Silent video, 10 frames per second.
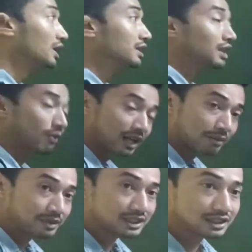Now what
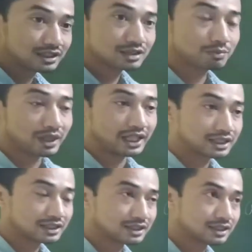happens in this plane
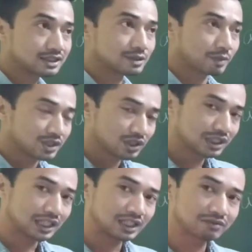is that this is a special
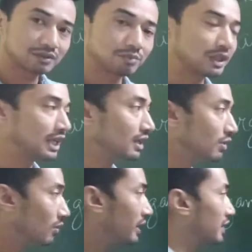kind of a plane
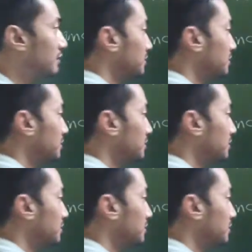where,